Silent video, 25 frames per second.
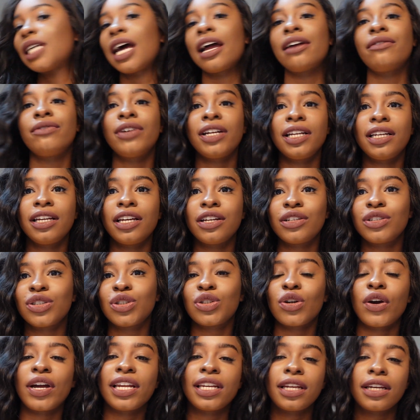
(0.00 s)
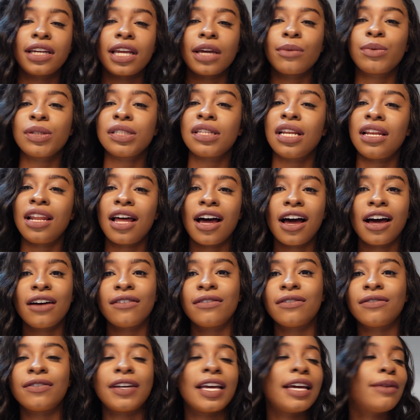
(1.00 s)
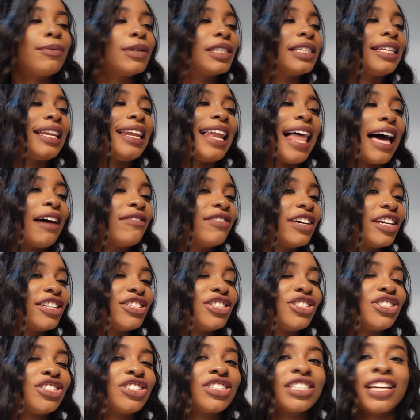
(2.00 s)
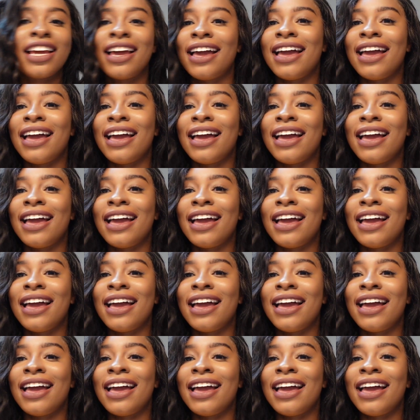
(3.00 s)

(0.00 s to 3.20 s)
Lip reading: I really enjoyed it. It was love. It was lavish.